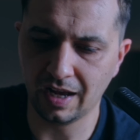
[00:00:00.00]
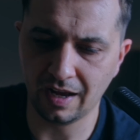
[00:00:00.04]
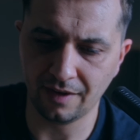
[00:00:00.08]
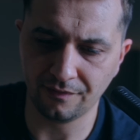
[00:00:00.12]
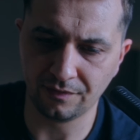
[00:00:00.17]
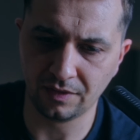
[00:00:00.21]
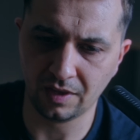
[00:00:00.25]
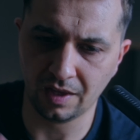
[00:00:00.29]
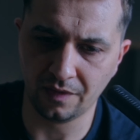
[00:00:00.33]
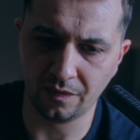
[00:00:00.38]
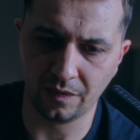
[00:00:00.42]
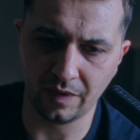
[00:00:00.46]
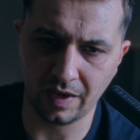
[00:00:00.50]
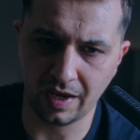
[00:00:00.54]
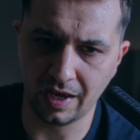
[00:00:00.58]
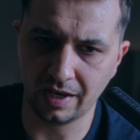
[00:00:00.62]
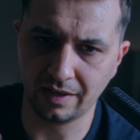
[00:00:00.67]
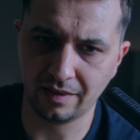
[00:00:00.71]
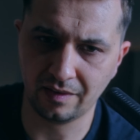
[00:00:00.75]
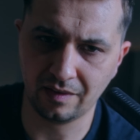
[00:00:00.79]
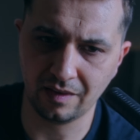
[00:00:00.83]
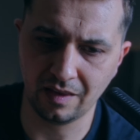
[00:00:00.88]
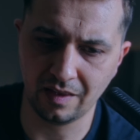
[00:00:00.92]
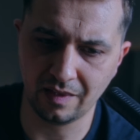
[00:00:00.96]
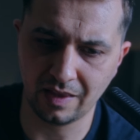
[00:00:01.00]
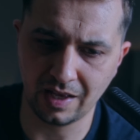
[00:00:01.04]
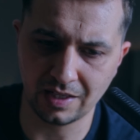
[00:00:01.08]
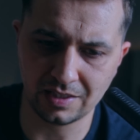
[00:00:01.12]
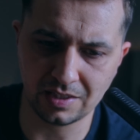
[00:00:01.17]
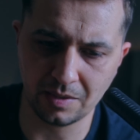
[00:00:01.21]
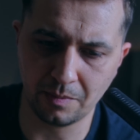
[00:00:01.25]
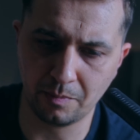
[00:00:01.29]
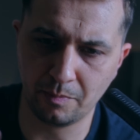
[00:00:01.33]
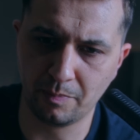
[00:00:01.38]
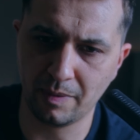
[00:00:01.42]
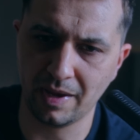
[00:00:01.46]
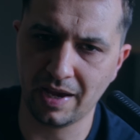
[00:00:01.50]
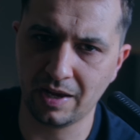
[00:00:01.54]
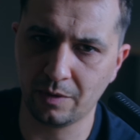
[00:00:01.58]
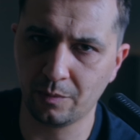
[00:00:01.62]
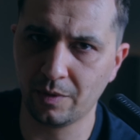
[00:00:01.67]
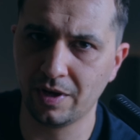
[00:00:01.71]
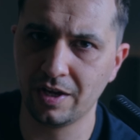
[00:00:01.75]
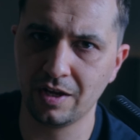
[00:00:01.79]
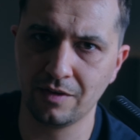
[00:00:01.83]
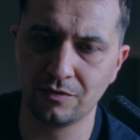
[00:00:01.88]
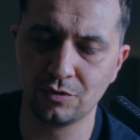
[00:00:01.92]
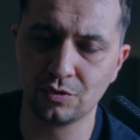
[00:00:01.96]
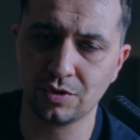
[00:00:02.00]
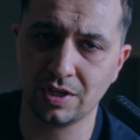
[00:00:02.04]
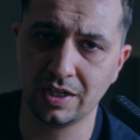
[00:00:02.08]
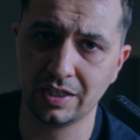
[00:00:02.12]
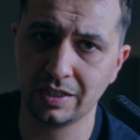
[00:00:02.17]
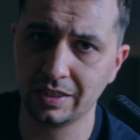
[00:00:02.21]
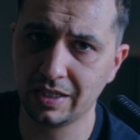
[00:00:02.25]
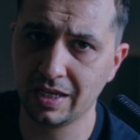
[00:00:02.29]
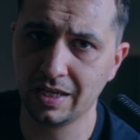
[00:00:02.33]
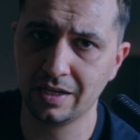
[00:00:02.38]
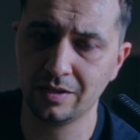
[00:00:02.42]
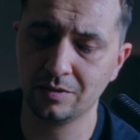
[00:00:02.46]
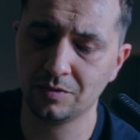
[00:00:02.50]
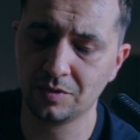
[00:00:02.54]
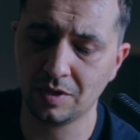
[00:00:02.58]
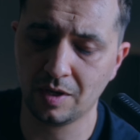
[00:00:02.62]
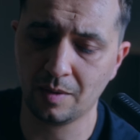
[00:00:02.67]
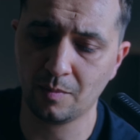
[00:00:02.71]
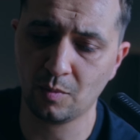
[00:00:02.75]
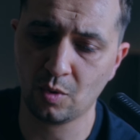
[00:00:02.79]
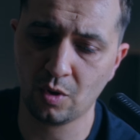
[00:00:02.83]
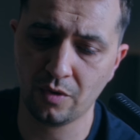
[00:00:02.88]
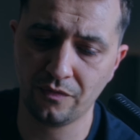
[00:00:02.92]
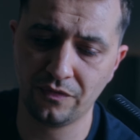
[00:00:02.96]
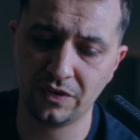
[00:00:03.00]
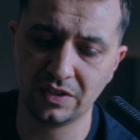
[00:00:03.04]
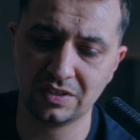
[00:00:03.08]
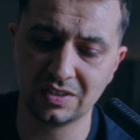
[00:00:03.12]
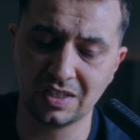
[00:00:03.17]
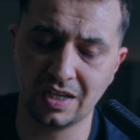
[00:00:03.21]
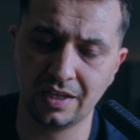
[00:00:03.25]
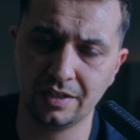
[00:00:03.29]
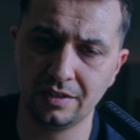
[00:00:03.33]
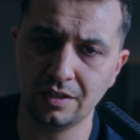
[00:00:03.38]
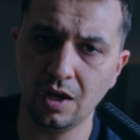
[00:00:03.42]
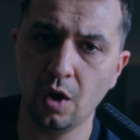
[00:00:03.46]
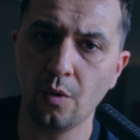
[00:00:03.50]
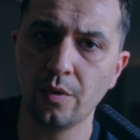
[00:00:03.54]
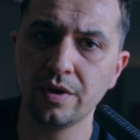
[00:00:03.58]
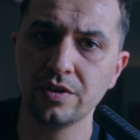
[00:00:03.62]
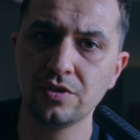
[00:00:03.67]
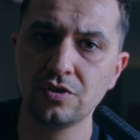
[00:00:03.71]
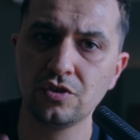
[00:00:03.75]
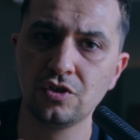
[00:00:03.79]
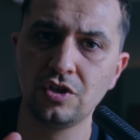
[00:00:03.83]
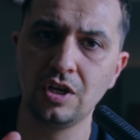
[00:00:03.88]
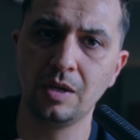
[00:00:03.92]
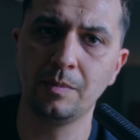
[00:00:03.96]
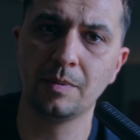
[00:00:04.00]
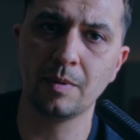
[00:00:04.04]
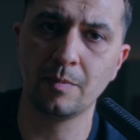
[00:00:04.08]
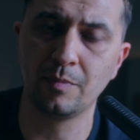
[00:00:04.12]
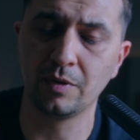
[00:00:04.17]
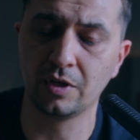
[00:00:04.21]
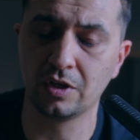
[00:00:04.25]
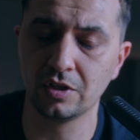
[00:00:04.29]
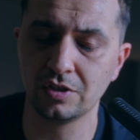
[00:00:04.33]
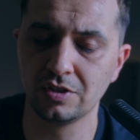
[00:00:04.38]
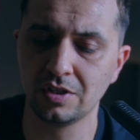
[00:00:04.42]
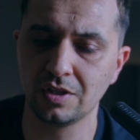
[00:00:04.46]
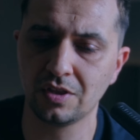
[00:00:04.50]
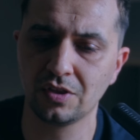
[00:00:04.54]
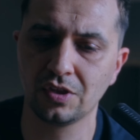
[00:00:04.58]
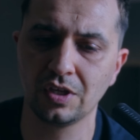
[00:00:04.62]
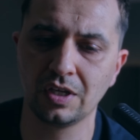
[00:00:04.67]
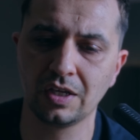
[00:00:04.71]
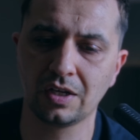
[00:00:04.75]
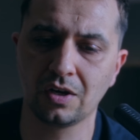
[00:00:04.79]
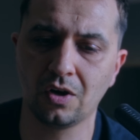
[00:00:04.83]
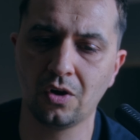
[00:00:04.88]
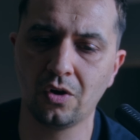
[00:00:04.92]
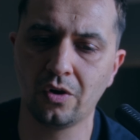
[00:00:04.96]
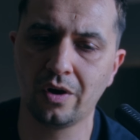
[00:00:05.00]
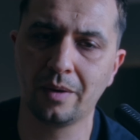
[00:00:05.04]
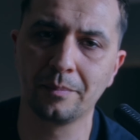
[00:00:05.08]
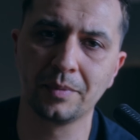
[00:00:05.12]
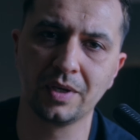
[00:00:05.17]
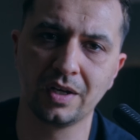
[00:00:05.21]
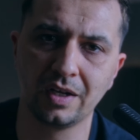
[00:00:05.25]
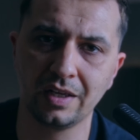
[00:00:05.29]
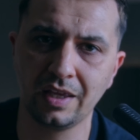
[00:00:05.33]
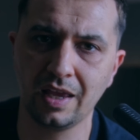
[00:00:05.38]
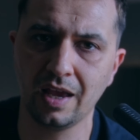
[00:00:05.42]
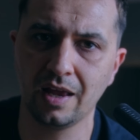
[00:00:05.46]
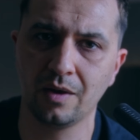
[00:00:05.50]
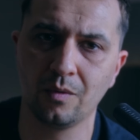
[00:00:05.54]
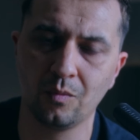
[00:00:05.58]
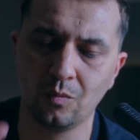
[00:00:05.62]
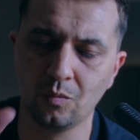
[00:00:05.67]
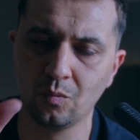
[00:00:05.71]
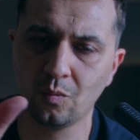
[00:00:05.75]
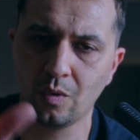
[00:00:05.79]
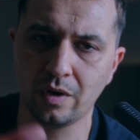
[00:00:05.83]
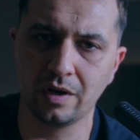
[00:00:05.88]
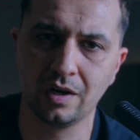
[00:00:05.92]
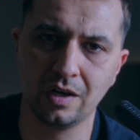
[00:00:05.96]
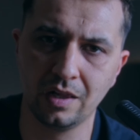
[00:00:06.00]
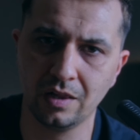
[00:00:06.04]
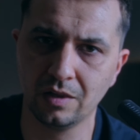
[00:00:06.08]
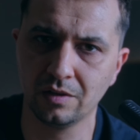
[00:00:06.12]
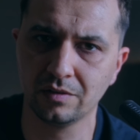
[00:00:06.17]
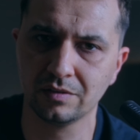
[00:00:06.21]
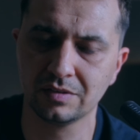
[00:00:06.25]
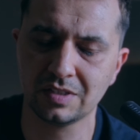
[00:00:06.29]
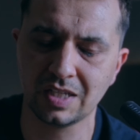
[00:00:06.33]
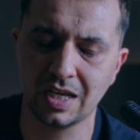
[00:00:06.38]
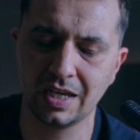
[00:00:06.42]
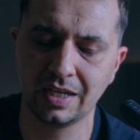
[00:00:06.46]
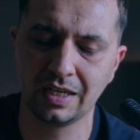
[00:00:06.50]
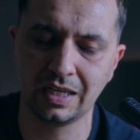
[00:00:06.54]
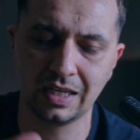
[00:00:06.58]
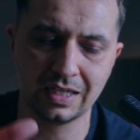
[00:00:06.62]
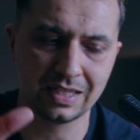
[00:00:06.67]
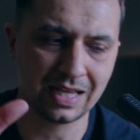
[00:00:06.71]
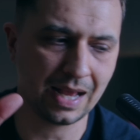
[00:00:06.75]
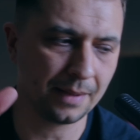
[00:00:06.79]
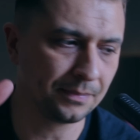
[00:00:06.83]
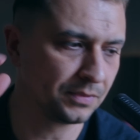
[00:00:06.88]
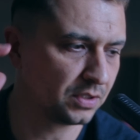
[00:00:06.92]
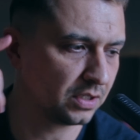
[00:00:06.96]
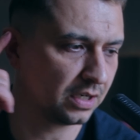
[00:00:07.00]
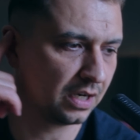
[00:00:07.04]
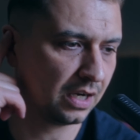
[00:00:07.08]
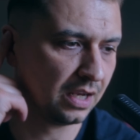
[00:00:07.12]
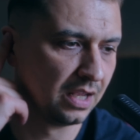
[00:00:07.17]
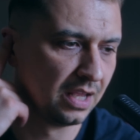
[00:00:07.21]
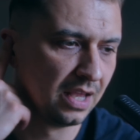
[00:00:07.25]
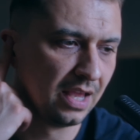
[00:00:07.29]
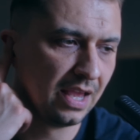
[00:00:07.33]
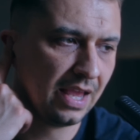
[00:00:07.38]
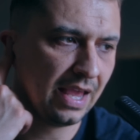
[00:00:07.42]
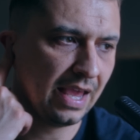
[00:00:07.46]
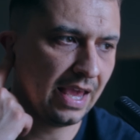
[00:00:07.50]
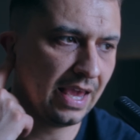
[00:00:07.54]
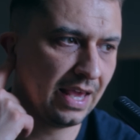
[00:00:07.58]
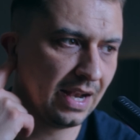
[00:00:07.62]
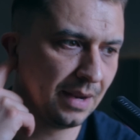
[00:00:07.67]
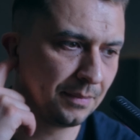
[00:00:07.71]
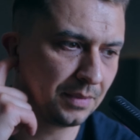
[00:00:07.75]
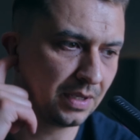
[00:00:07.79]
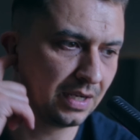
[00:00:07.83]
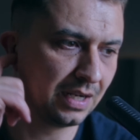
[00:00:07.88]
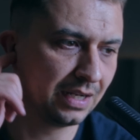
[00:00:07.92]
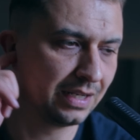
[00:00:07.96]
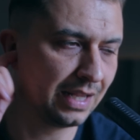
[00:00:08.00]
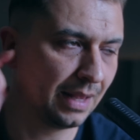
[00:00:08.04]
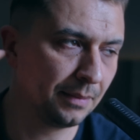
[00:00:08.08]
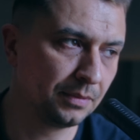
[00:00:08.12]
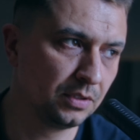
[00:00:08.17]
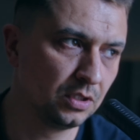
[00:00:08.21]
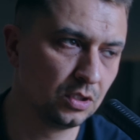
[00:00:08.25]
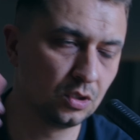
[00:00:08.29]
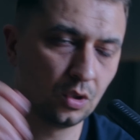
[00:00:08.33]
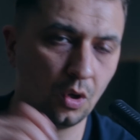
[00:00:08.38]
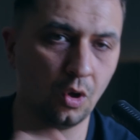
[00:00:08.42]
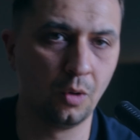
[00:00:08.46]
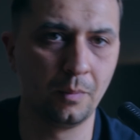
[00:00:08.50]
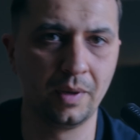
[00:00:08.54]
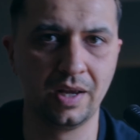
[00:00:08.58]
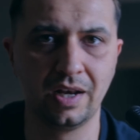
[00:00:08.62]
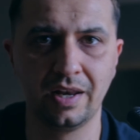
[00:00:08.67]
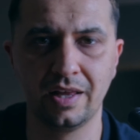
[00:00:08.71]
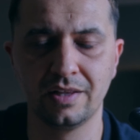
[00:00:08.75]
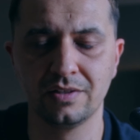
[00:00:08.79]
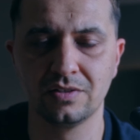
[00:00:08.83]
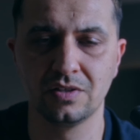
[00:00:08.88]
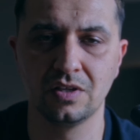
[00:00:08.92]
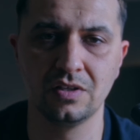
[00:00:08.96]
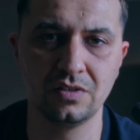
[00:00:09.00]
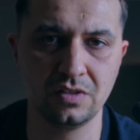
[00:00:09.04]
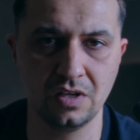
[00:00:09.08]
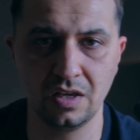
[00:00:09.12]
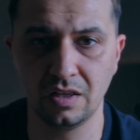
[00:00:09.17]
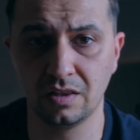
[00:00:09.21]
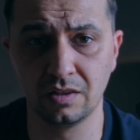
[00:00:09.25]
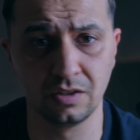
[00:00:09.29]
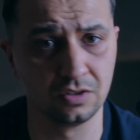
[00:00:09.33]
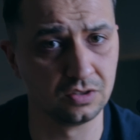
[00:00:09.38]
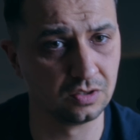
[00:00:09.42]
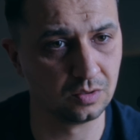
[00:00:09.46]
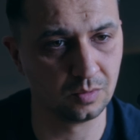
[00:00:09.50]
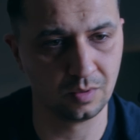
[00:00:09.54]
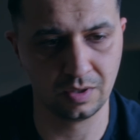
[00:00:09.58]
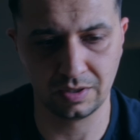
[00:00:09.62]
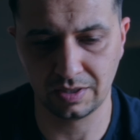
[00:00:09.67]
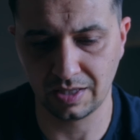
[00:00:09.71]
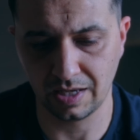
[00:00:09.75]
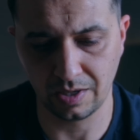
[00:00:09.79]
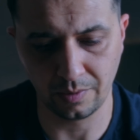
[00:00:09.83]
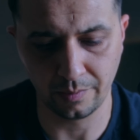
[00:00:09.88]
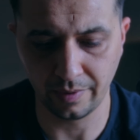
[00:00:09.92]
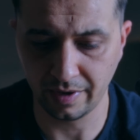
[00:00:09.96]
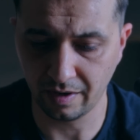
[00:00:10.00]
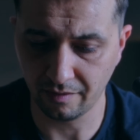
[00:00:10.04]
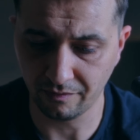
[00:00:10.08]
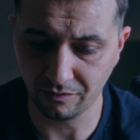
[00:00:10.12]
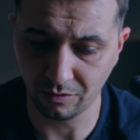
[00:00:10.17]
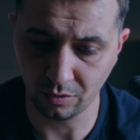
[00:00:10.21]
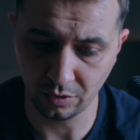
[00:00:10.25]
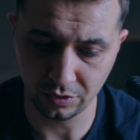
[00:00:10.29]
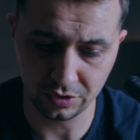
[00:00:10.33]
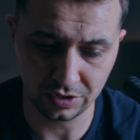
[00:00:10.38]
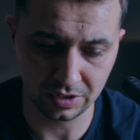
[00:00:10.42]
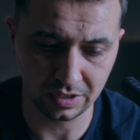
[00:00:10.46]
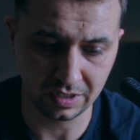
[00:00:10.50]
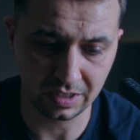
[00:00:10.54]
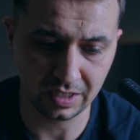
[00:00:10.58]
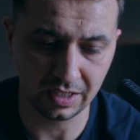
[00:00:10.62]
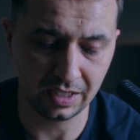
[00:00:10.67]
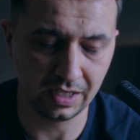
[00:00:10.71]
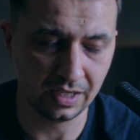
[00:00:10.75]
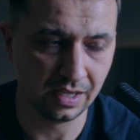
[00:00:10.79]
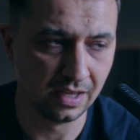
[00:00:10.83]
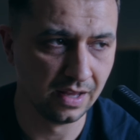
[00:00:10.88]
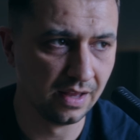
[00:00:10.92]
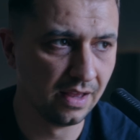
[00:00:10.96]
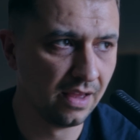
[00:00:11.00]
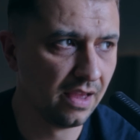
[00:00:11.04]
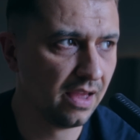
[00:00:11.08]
I've done that. That's a bad way of trying to get into anamorphics. I know it's cheaper because you think, oh, I'm gonna get one little tiny adapter and I'm gonna adapt it to all my lenses. It doesn't work that way, unfortunately.